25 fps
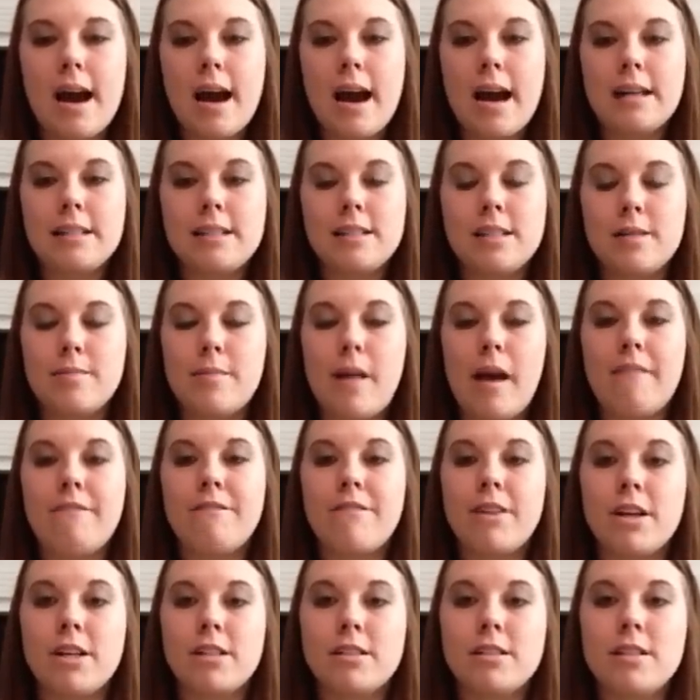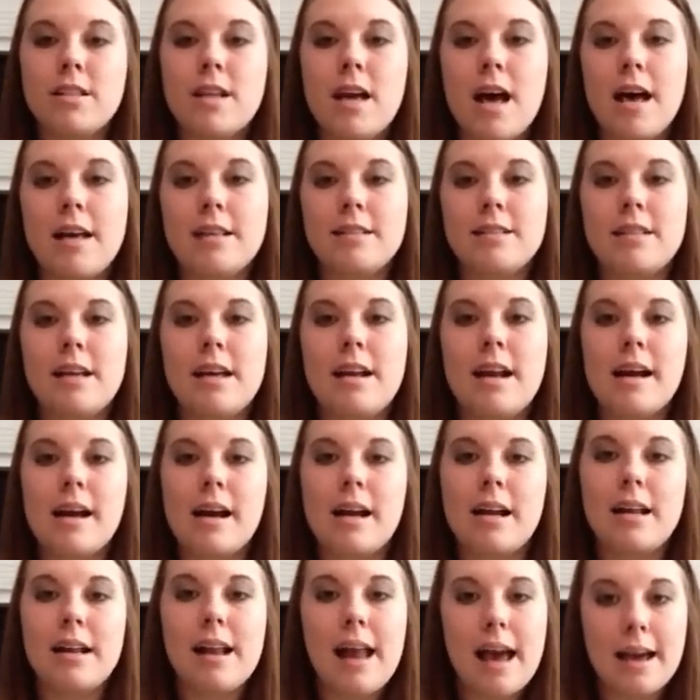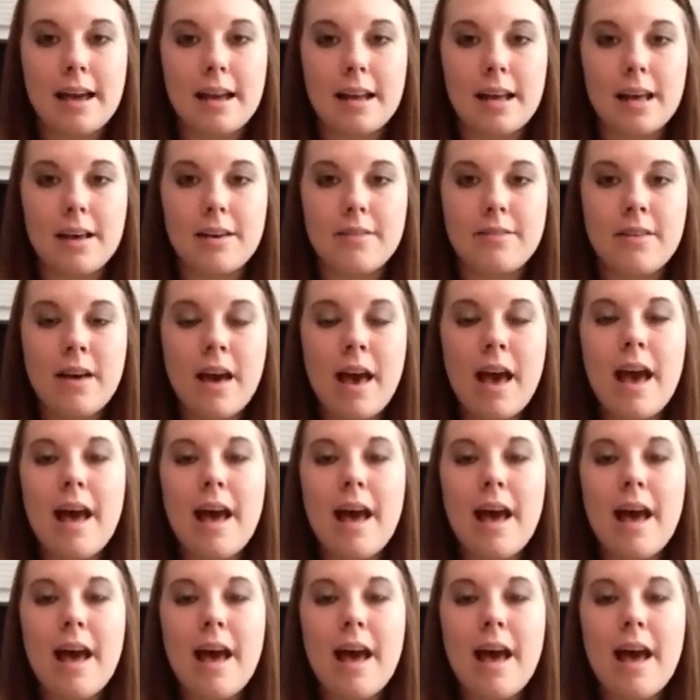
I took my first test and I got a negative.